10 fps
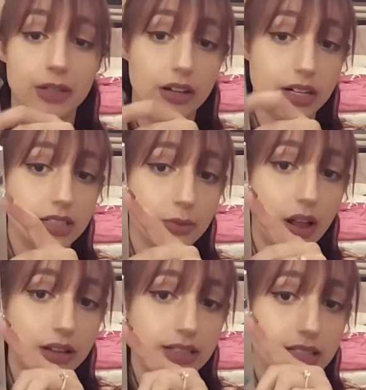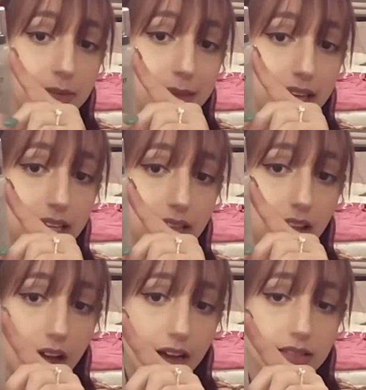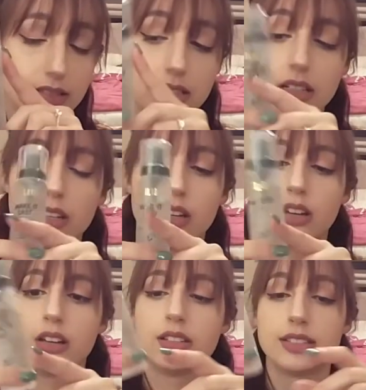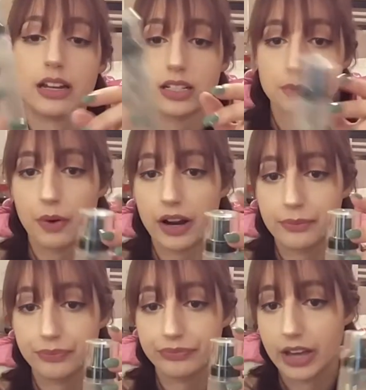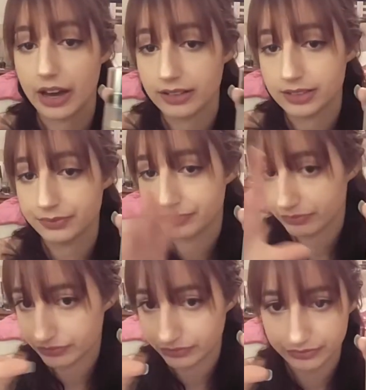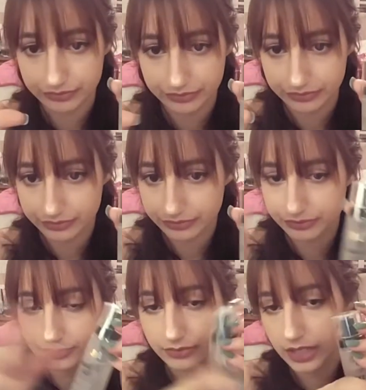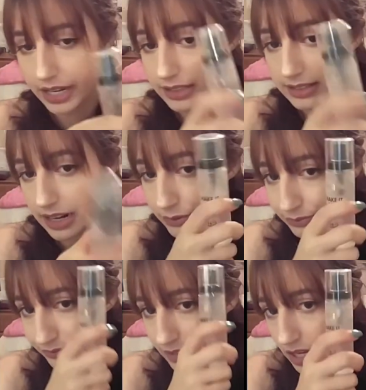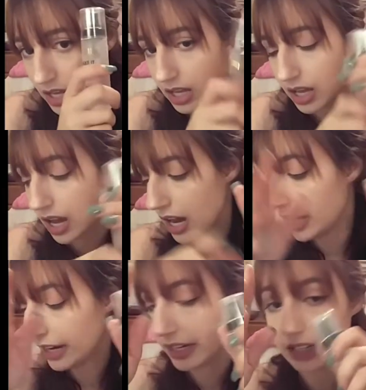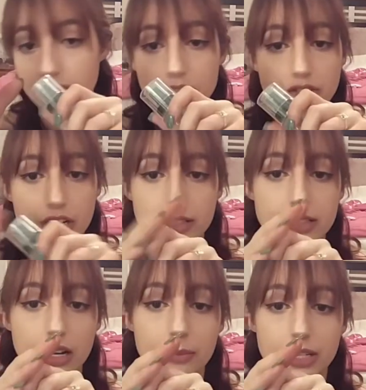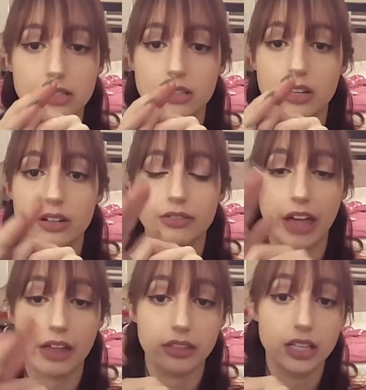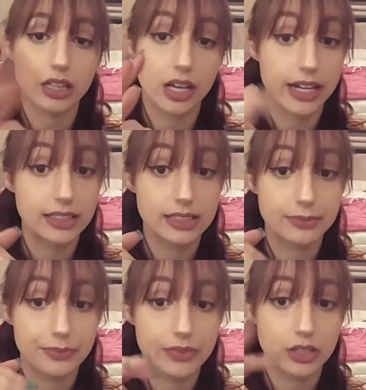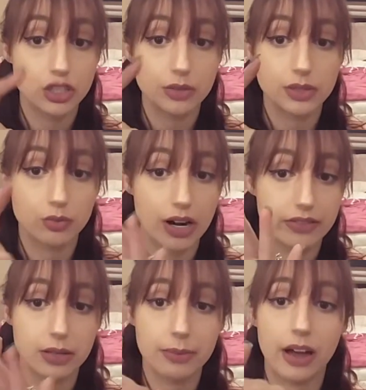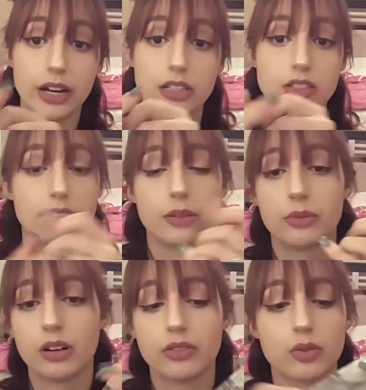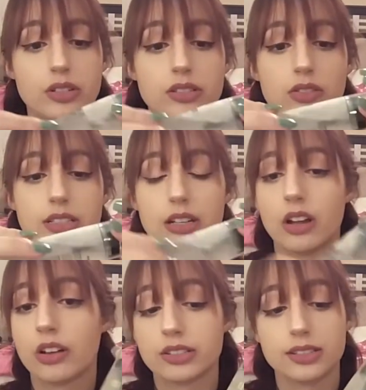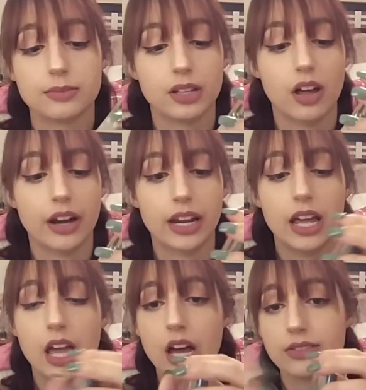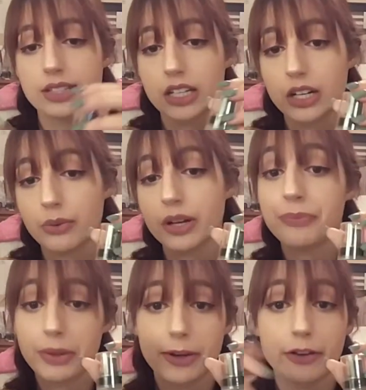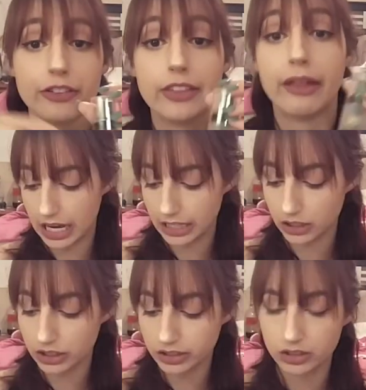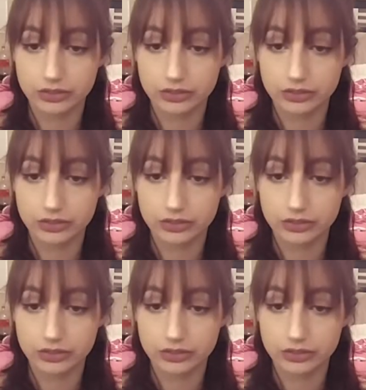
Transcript: Milani as well. It's the Make It Last setting spray. Guys, hands down, I checked this out because of Kathleen Lights. She was raving about it. Said, it, well, of course, it's only $10 because it's Milani. I was like, you know what? Let me go find that. I looked.